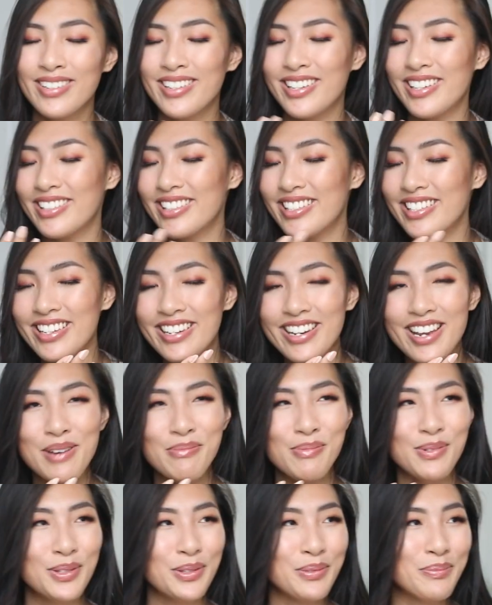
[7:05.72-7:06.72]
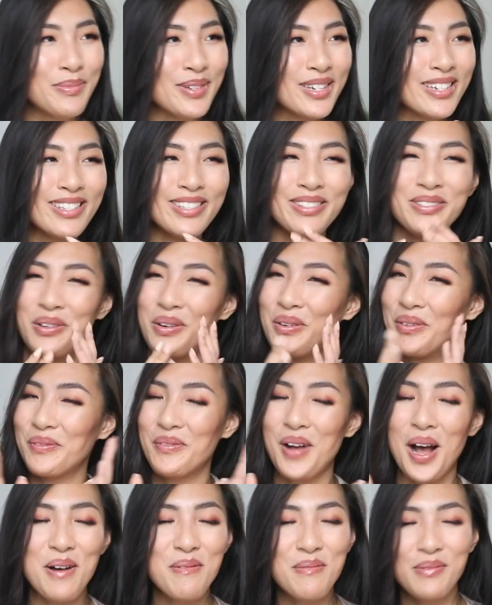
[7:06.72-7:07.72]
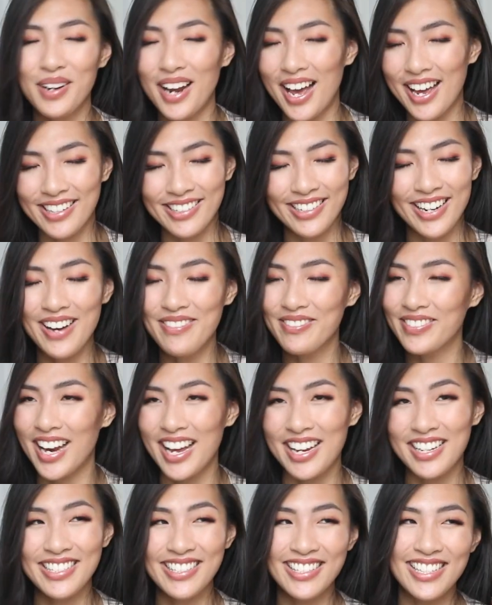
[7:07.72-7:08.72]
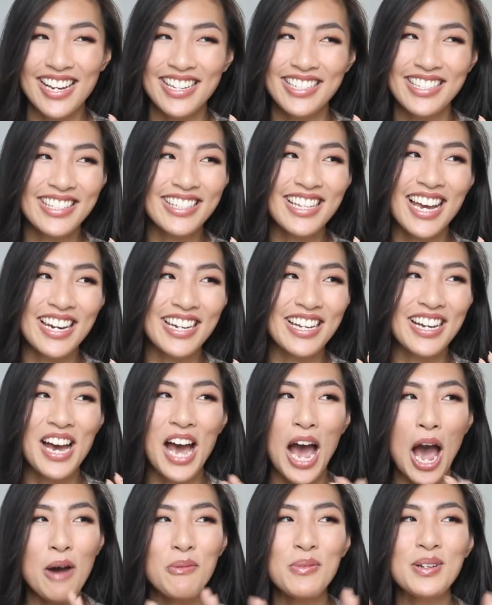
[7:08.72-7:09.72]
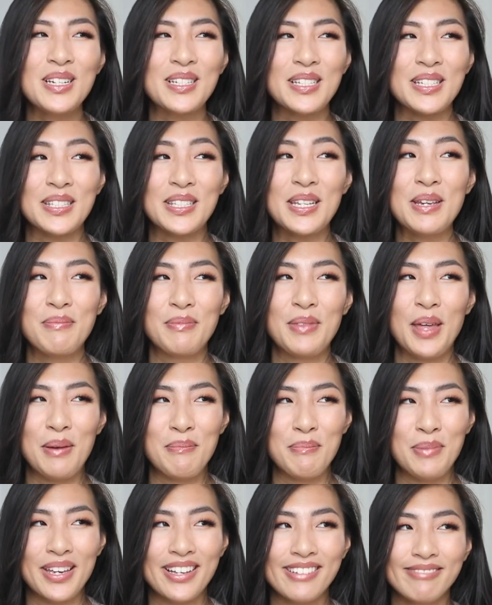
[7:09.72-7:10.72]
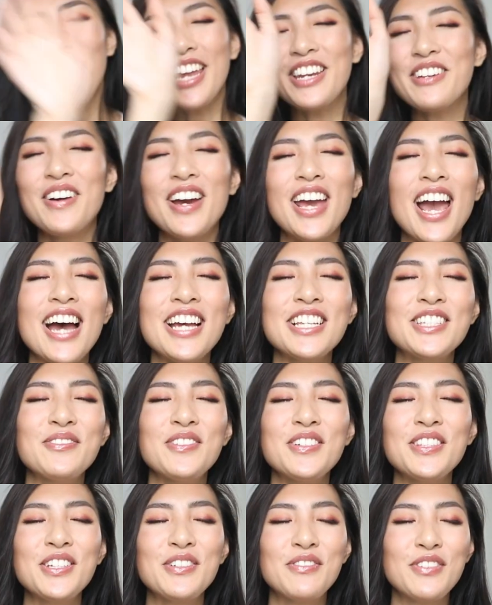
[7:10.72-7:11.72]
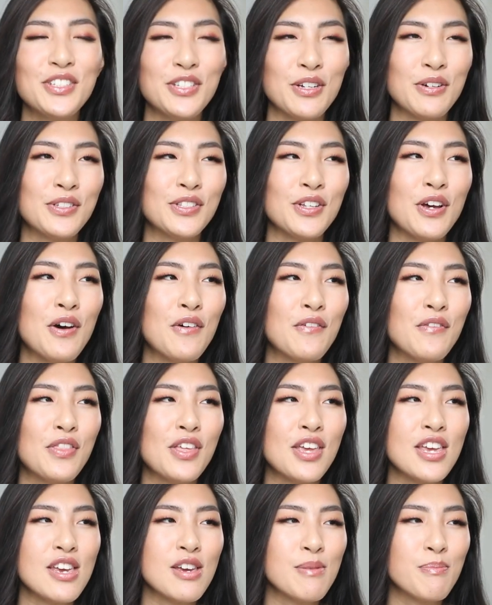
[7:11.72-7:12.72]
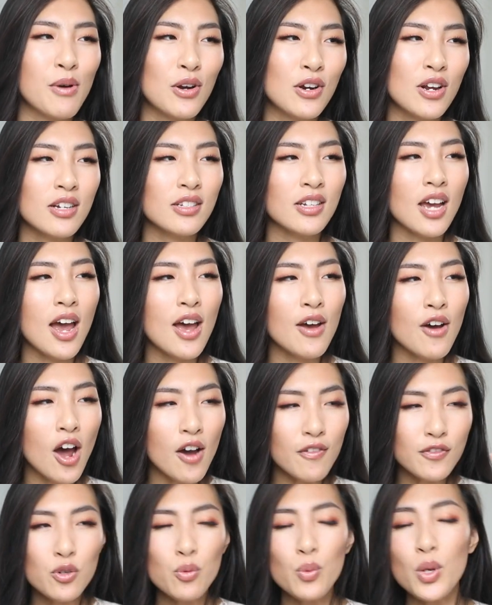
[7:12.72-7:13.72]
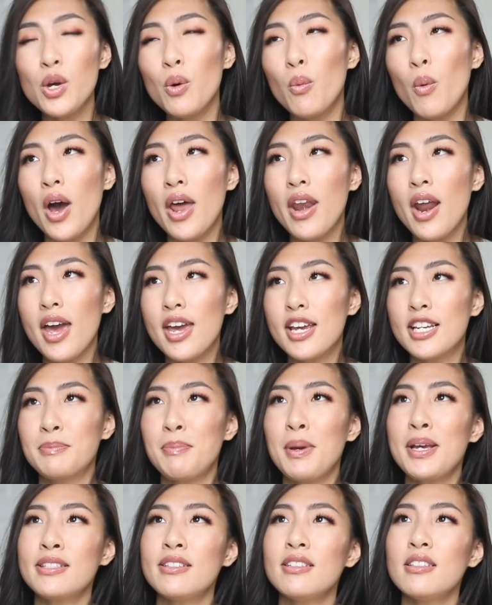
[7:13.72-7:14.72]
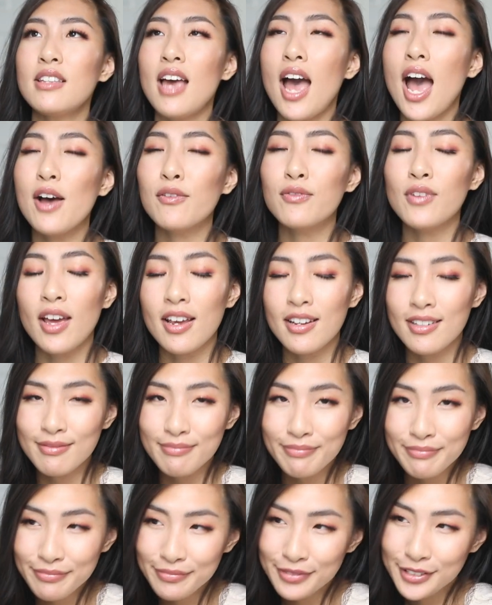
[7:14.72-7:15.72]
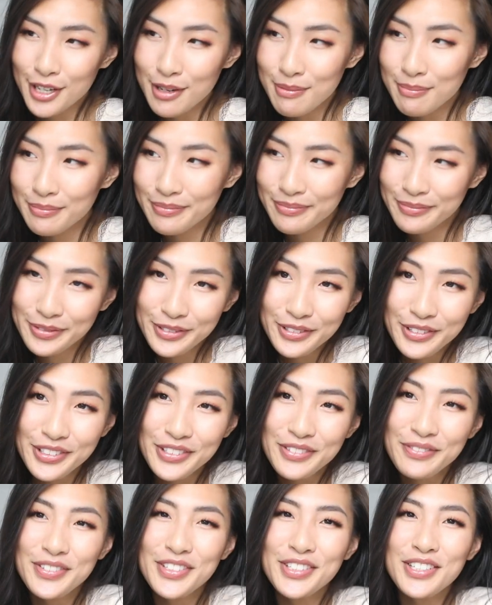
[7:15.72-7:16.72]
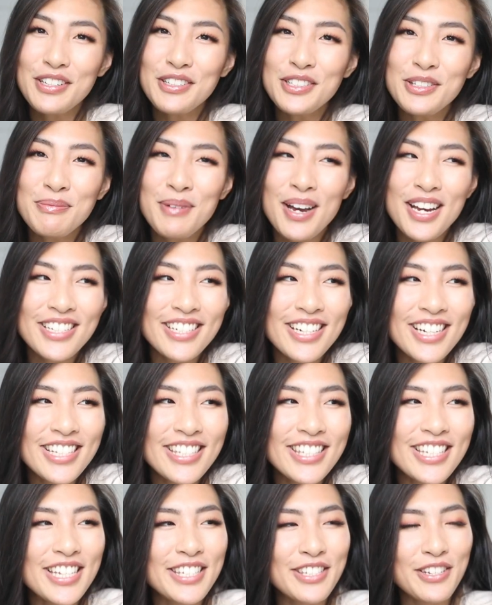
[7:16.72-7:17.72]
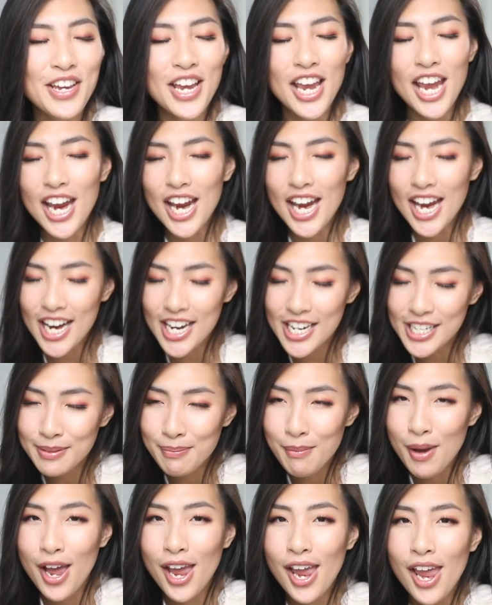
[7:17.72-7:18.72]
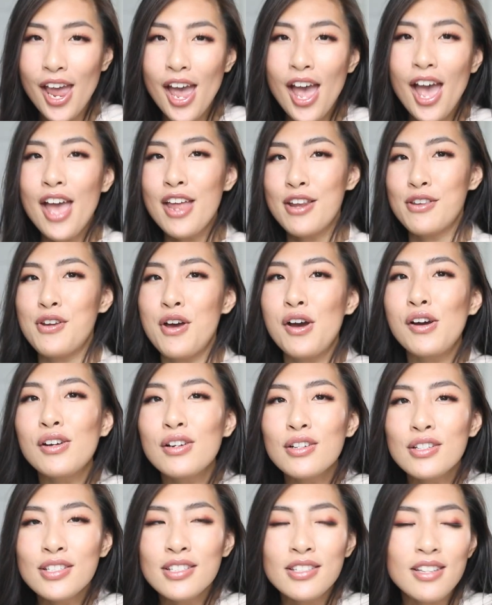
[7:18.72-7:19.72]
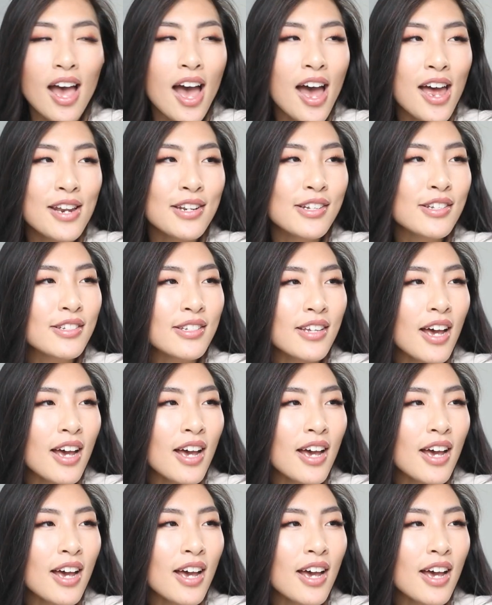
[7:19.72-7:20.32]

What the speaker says: it didn't happen to me, so I'm glad because I wanted to skip that bit. Anyway, as for the results of the product, after week 1, I expected to have like some sort of results, but as you can see, so here is my nose and